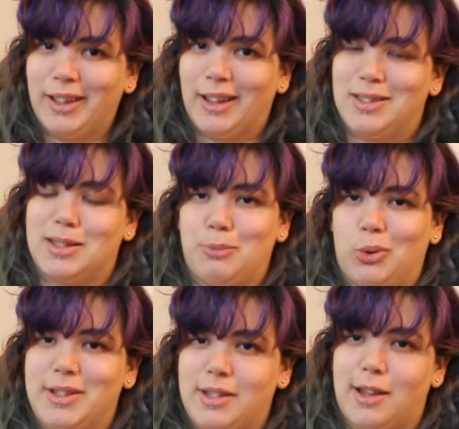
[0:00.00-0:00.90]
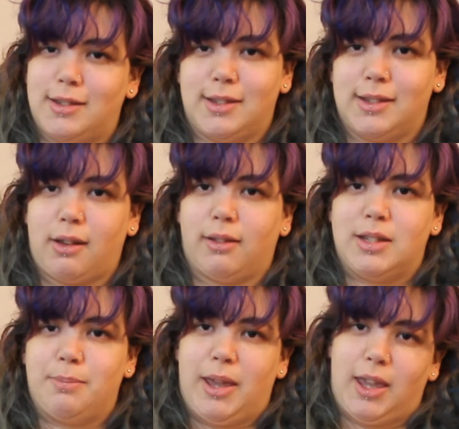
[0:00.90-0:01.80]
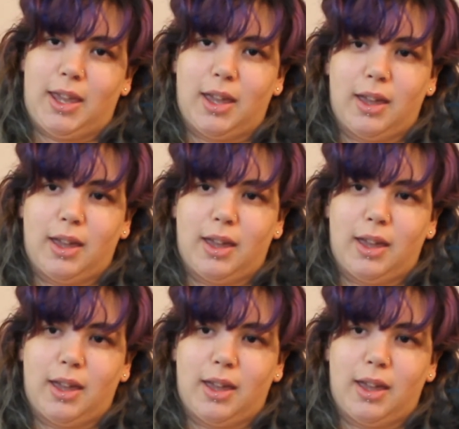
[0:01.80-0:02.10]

In smaller sizes it's going to be